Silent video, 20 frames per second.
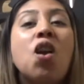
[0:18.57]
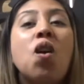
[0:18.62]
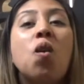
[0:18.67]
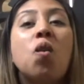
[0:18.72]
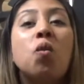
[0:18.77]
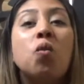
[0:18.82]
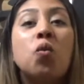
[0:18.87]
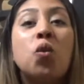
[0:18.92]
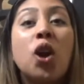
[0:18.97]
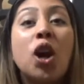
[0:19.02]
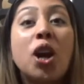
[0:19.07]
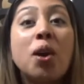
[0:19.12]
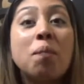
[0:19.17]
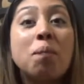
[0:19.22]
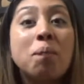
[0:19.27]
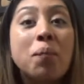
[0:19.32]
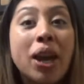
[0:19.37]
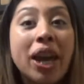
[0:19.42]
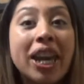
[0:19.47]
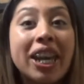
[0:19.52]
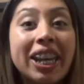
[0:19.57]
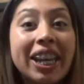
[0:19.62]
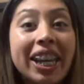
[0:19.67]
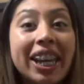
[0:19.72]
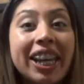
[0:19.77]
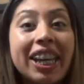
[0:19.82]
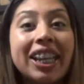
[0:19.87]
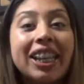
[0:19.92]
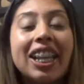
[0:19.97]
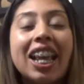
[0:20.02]
We're
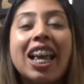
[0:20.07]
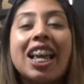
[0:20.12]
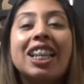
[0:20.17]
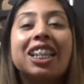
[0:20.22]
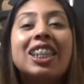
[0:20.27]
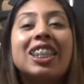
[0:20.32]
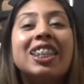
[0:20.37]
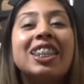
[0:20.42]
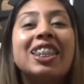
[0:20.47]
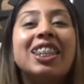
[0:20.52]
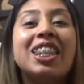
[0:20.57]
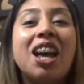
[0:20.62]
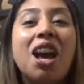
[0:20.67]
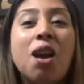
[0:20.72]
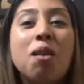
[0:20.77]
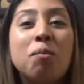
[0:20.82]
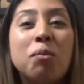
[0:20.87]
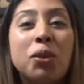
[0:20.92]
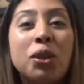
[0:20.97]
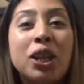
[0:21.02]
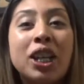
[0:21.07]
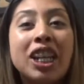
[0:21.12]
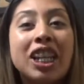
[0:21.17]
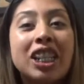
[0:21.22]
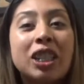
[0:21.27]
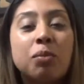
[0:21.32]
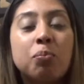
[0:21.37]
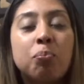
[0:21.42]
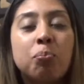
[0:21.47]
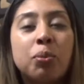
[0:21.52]
making Summery
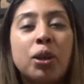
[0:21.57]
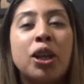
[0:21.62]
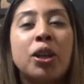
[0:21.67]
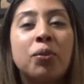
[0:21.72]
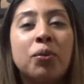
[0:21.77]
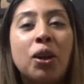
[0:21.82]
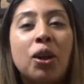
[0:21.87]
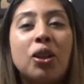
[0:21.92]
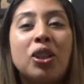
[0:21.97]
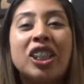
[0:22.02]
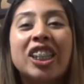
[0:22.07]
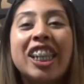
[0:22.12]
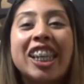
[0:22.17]
Spring Rolls.